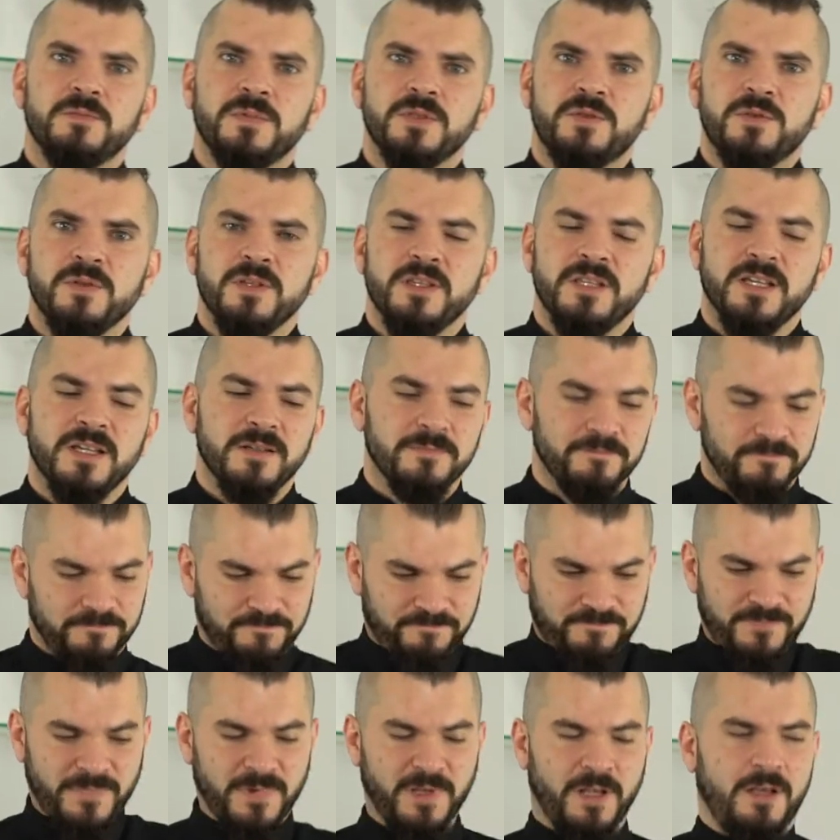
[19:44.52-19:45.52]
between
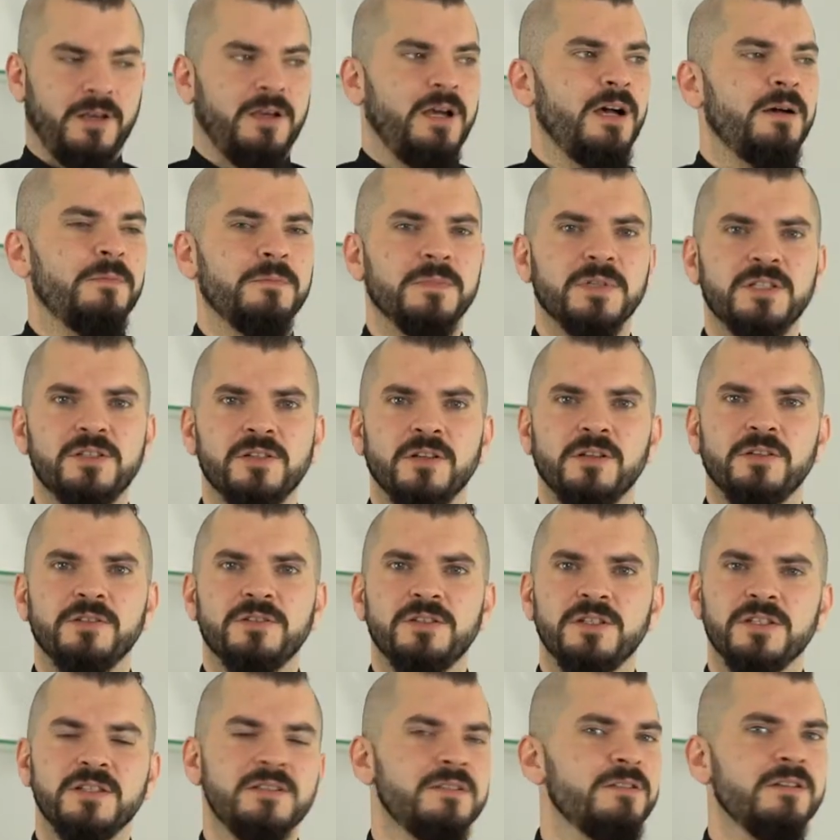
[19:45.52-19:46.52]
I'm a
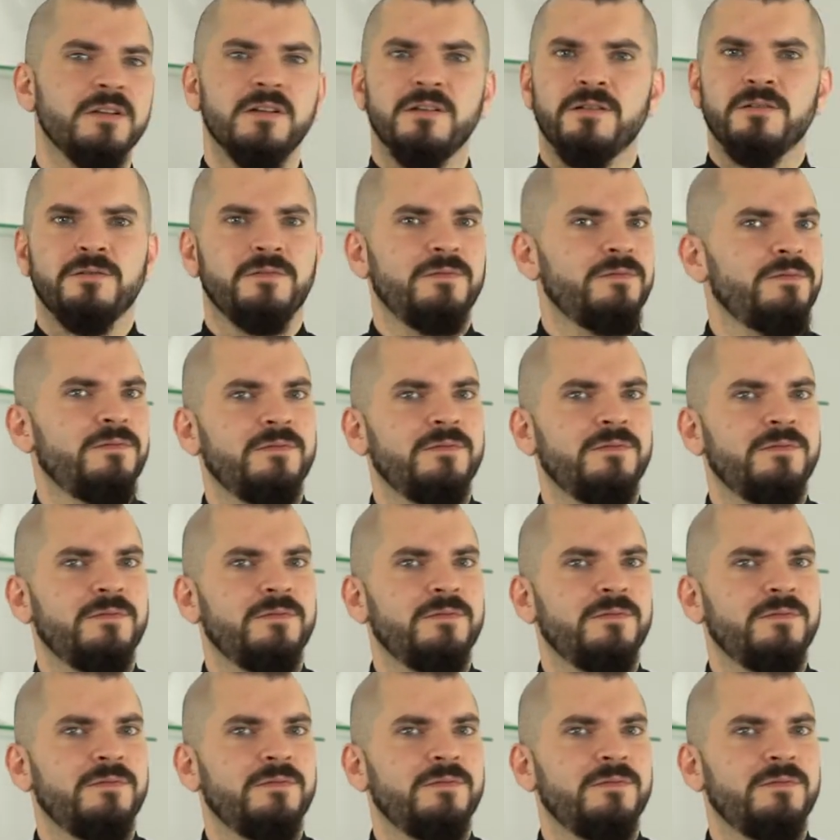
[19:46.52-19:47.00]
mixologist. No.